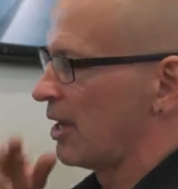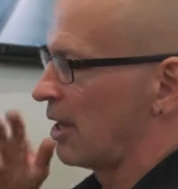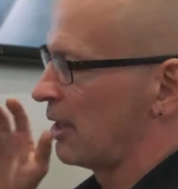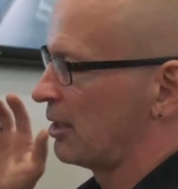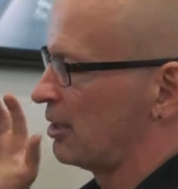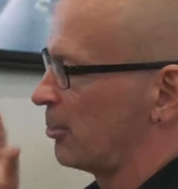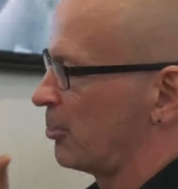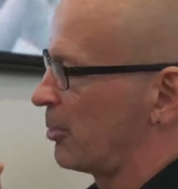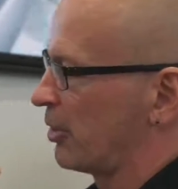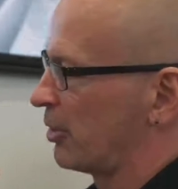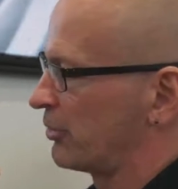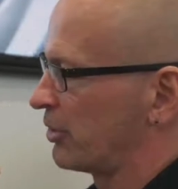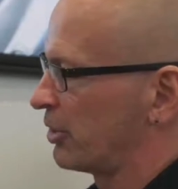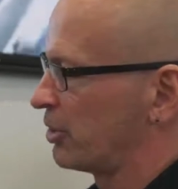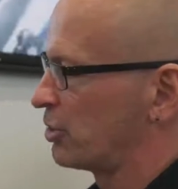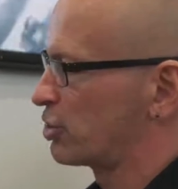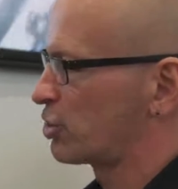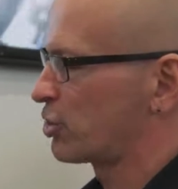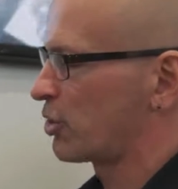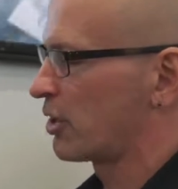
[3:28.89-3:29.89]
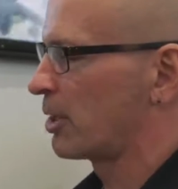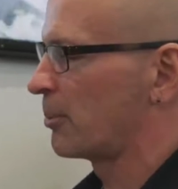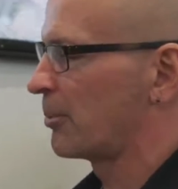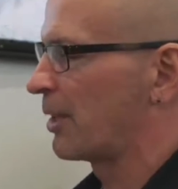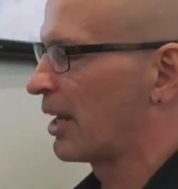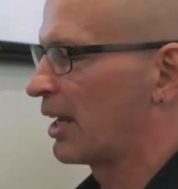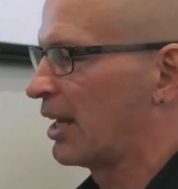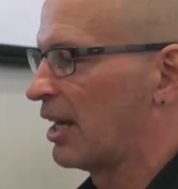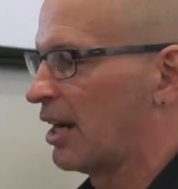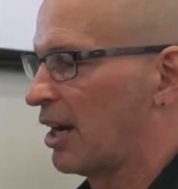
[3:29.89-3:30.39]
and the built-in
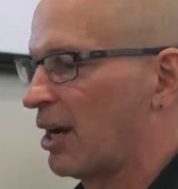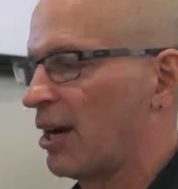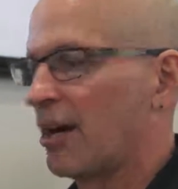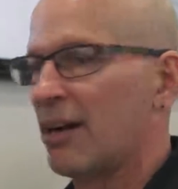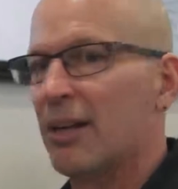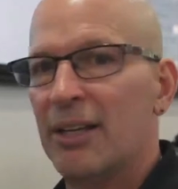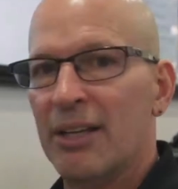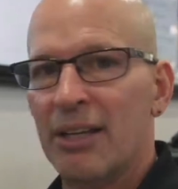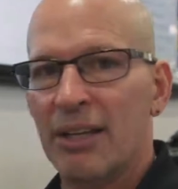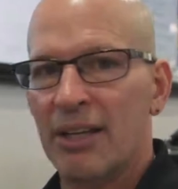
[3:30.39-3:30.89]
streaming here,